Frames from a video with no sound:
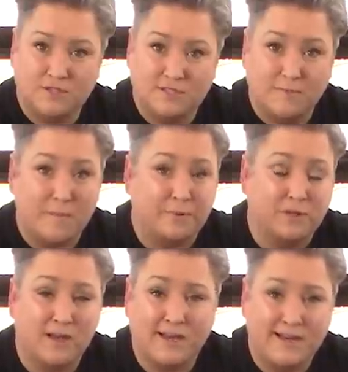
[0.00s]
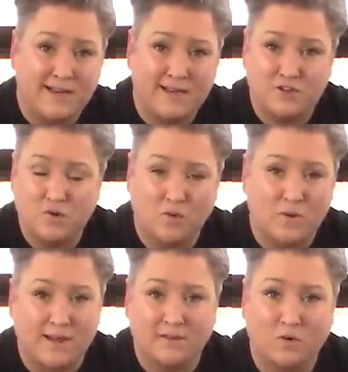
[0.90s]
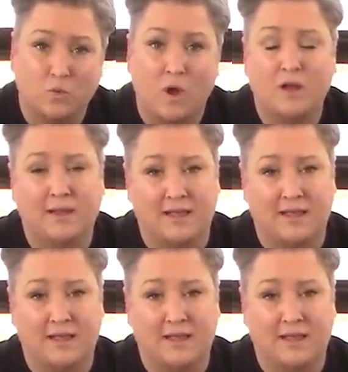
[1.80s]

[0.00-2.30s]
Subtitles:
this by plugging it into a regular wall